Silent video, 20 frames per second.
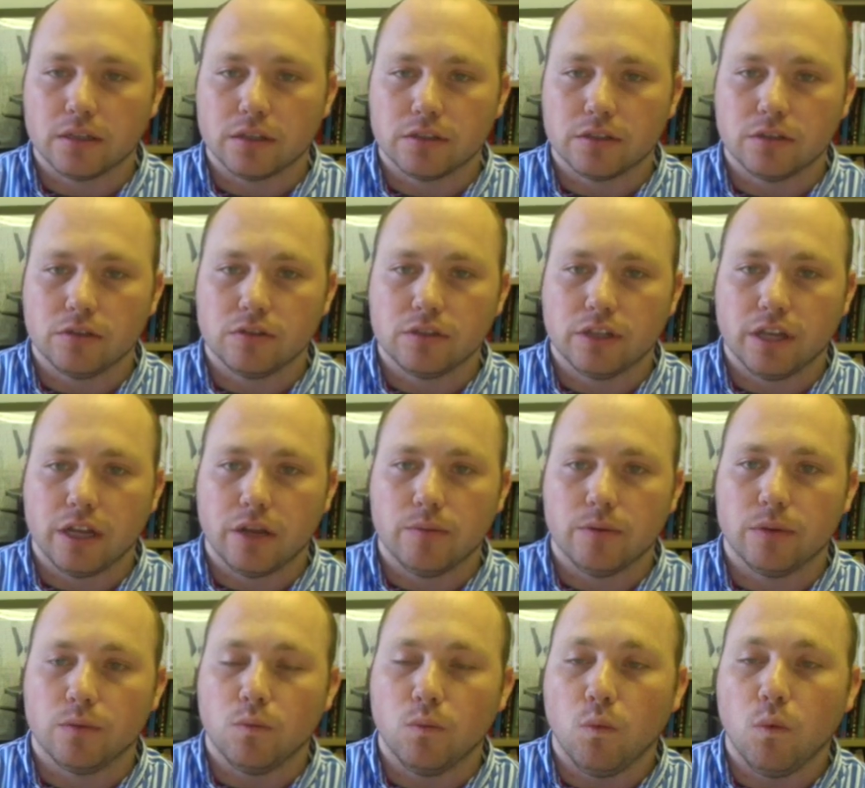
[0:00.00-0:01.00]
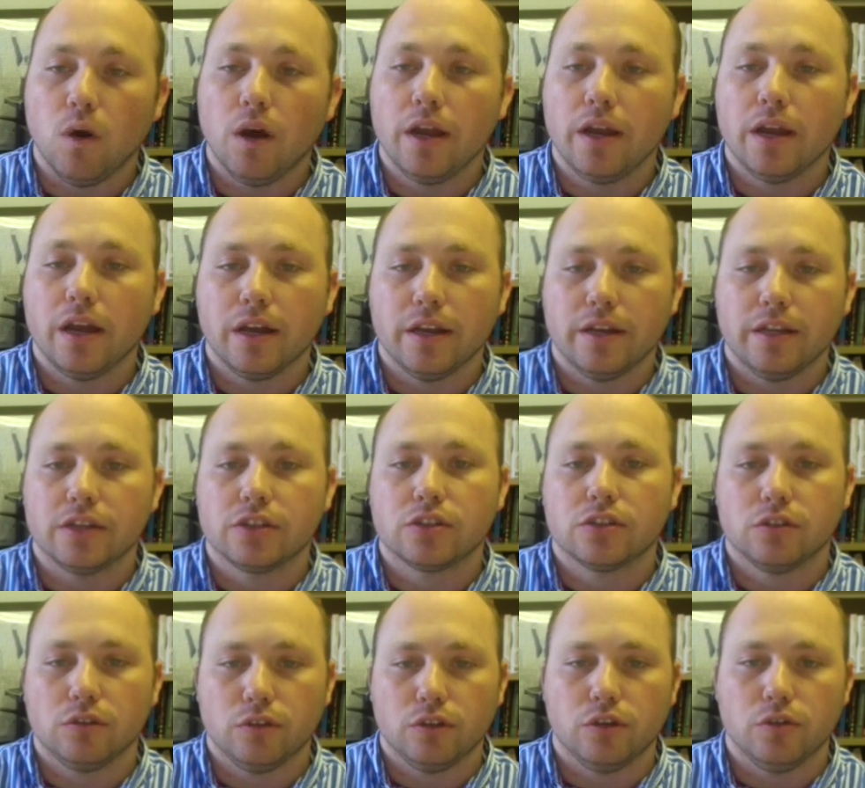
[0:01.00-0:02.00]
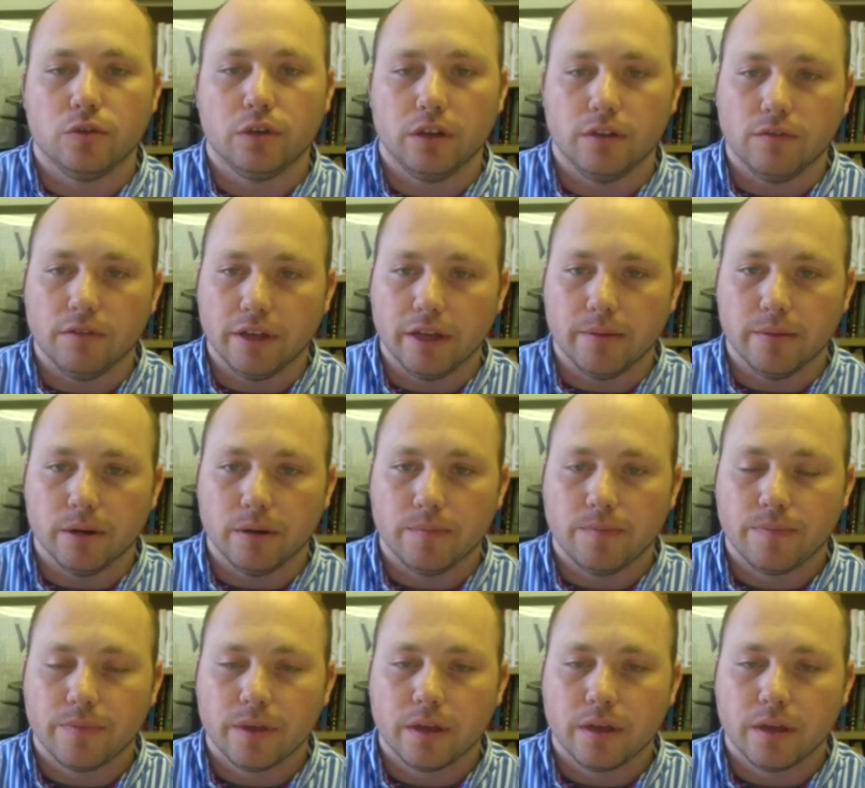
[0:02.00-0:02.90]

associated with one additional unit of labor.